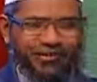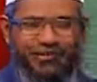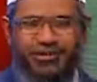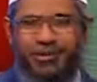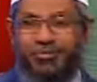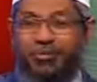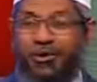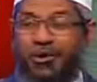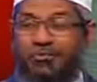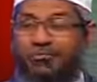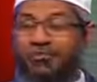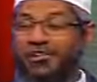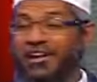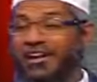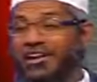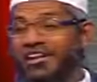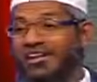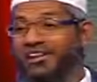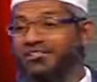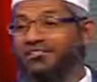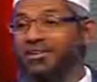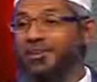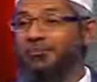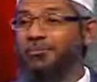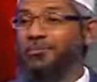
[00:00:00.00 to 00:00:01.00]
So Prophet
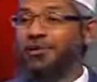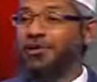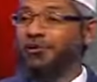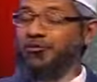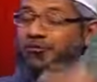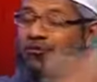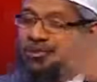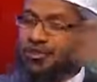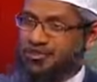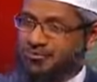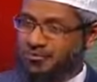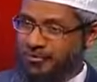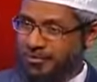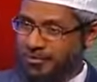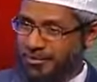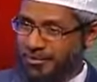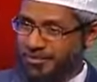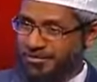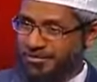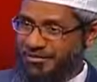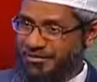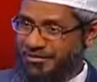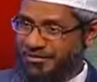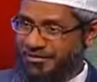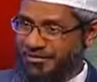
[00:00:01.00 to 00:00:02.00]
had an example of rich
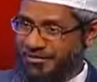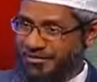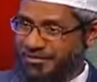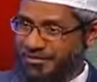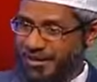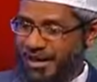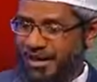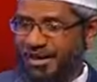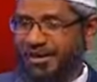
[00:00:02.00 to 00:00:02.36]
woman; he